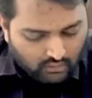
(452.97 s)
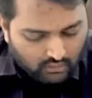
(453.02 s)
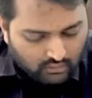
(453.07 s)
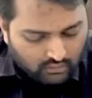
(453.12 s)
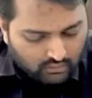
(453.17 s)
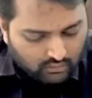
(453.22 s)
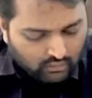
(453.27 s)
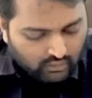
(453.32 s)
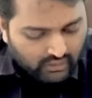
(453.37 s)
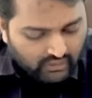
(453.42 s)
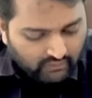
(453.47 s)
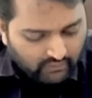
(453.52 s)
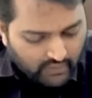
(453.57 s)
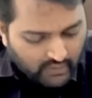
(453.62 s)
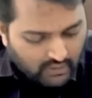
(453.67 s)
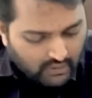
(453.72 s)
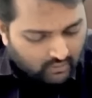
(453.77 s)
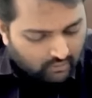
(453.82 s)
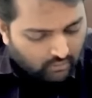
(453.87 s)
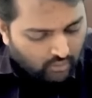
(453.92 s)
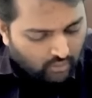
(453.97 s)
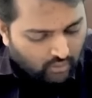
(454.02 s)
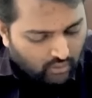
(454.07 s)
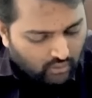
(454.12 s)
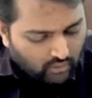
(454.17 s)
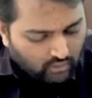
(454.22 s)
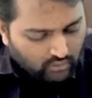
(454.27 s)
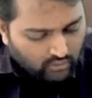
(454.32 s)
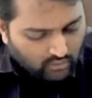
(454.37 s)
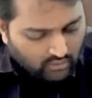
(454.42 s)
So investor bought
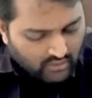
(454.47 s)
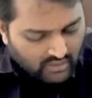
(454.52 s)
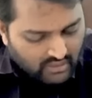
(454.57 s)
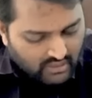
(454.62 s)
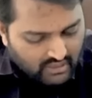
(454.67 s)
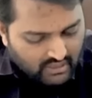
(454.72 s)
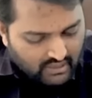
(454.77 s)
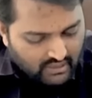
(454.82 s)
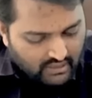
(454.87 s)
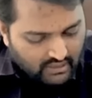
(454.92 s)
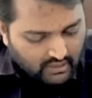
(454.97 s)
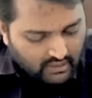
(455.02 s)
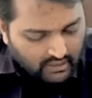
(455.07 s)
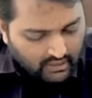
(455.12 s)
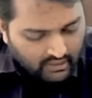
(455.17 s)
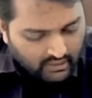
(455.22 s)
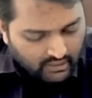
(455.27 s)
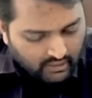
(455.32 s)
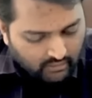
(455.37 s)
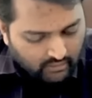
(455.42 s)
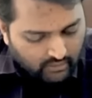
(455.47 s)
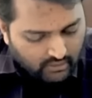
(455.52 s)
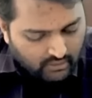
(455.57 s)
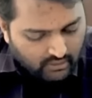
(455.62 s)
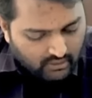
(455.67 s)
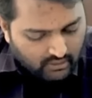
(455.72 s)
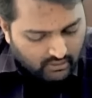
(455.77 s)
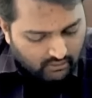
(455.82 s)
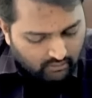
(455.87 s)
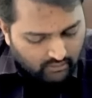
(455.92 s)
2000 shares at 90 per
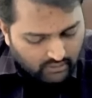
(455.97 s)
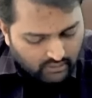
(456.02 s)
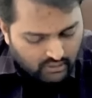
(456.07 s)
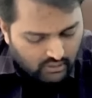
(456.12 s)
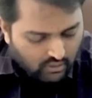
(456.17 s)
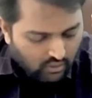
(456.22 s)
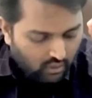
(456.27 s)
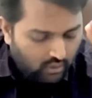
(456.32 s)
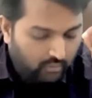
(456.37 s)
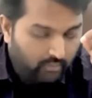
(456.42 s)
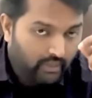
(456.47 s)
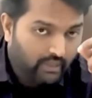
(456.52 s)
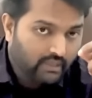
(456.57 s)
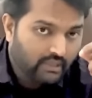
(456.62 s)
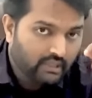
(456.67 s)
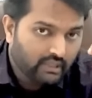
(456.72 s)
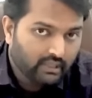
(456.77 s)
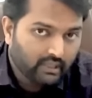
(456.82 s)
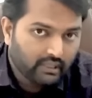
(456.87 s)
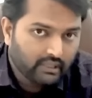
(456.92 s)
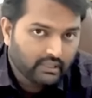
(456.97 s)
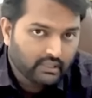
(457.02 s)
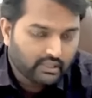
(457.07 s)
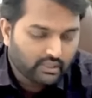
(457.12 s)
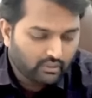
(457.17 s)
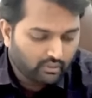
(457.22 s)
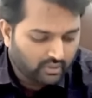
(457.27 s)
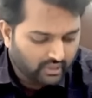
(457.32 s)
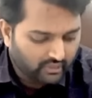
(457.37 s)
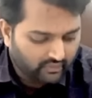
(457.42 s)
share, but the stock price decreases
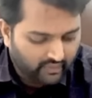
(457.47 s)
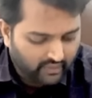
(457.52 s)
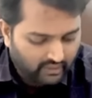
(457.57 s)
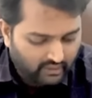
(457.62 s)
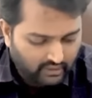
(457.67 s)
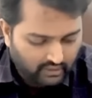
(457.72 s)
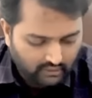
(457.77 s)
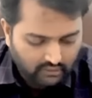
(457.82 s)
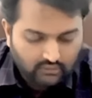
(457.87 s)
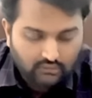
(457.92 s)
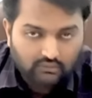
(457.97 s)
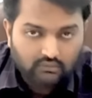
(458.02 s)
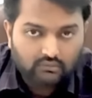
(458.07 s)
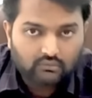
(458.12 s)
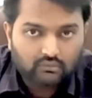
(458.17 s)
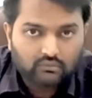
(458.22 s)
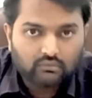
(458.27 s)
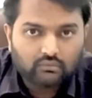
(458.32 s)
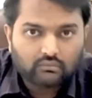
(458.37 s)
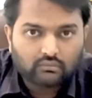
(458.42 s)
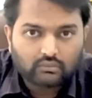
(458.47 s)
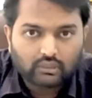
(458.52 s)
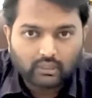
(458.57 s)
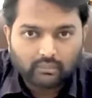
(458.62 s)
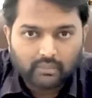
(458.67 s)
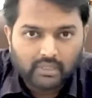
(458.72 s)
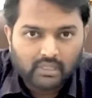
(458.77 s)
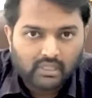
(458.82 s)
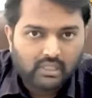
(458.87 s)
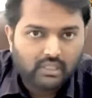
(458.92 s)
to 70. That
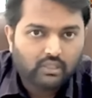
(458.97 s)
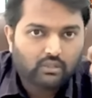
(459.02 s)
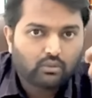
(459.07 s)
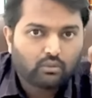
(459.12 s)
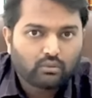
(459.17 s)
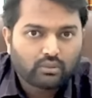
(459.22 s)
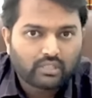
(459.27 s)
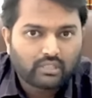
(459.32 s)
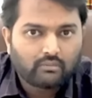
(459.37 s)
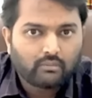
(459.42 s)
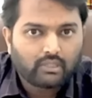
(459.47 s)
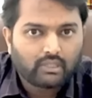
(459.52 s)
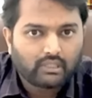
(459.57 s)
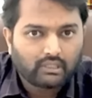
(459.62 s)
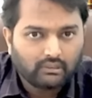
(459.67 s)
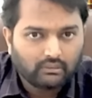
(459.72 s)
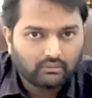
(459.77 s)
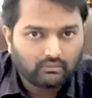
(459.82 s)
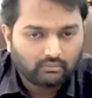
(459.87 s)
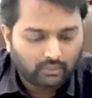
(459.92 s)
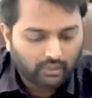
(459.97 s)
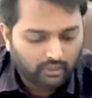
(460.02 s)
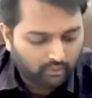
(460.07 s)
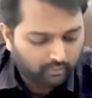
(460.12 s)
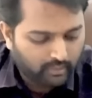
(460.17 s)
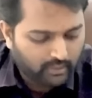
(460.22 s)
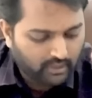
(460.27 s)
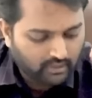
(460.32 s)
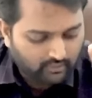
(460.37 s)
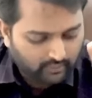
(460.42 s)
means he is losing money by
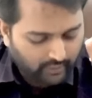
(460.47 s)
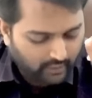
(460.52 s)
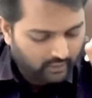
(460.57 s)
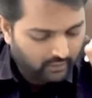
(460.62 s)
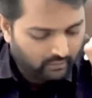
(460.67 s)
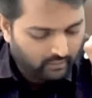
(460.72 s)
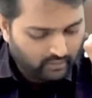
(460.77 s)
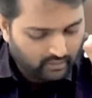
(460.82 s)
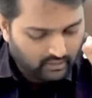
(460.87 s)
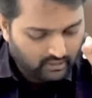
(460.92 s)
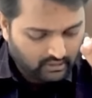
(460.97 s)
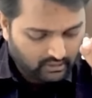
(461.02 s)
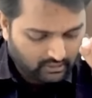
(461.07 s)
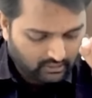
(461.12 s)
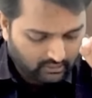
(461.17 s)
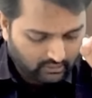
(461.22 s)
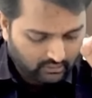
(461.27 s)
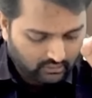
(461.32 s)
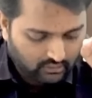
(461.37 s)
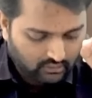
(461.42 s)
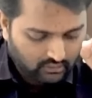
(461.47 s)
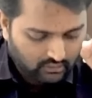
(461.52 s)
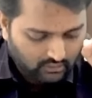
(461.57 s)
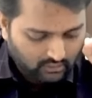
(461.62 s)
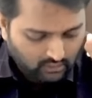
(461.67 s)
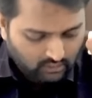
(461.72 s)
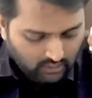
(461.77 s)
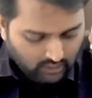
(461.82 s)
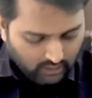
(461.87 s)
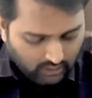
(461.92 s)
rupees 20 per share.
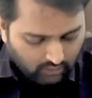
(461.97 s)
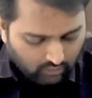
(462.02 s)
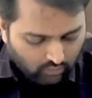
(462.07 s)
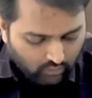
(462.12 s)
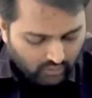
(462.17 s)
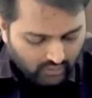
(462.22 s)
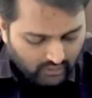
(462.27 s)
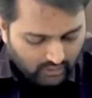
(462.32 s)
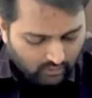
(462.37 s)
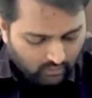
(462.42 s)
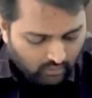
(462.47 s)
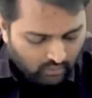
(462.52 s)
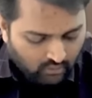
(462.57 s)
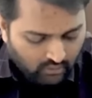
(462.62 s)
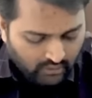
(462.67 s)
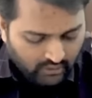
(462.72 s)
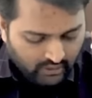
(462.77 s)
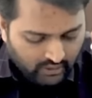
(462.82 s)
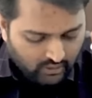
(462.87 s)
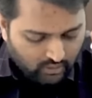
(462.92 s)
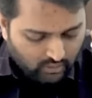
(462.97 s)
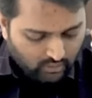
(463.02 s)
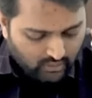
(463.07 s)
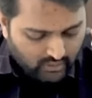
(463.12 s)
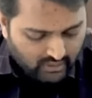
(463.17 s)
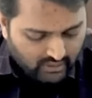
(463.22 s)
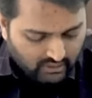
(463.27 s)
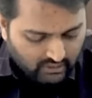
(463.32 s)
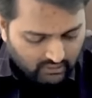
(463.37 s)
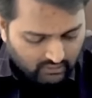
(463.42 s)
And what is the amount he is
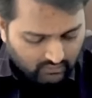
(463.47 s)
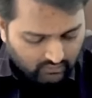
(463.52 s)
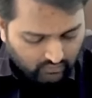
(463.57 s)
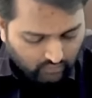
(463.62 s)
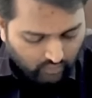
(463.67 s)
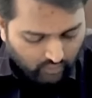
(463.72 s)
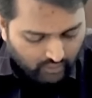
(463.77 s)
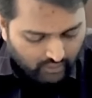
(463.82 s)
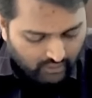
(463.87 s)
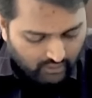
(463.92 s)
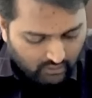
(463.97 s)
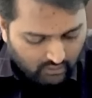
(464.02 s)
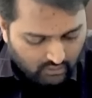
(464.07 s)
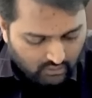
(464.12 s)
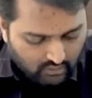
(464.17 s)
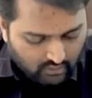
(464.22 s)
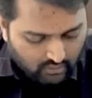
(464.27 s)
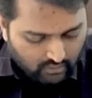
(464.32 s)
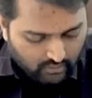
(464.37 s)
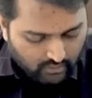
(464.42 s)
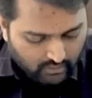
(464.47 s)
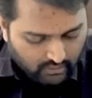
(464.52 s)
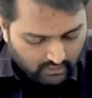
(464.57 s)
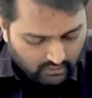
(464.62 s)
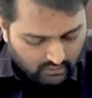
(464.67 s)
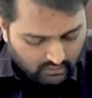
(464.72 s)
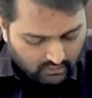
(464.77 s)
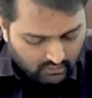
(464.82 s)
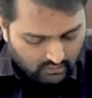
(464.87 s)
losing? 40,000 rupees.